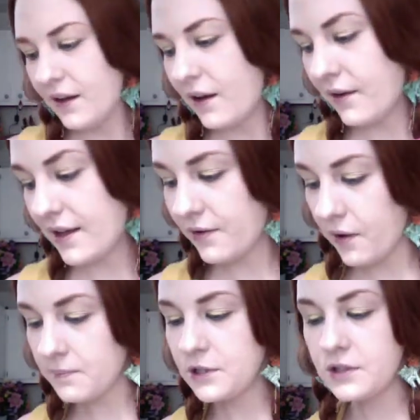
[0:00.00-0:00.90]
Okay, so
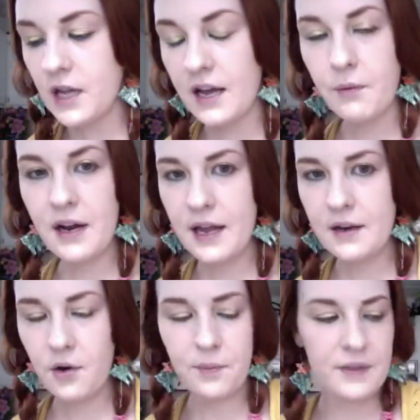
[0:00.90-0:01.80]
I'm just, I went ahead and
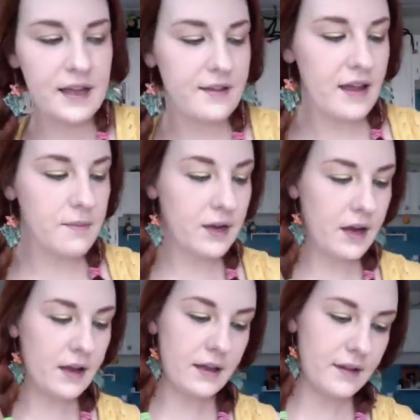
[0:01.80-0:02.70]
opened that set
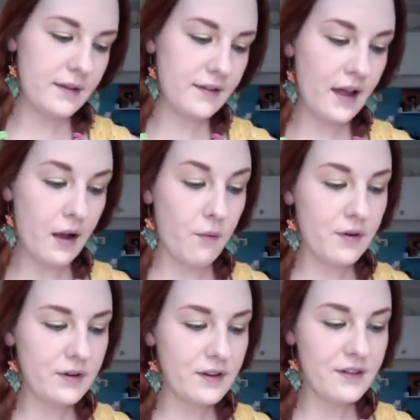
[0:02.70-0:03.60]
because I
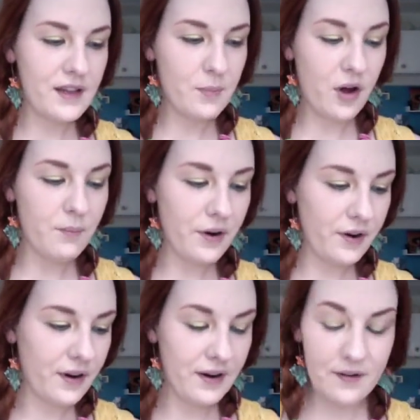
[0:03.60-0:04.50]
wanted to see Pom
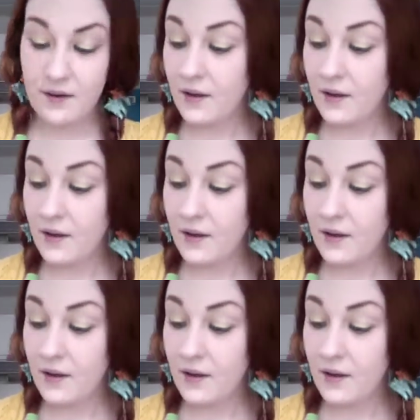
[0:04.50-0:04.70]
Purin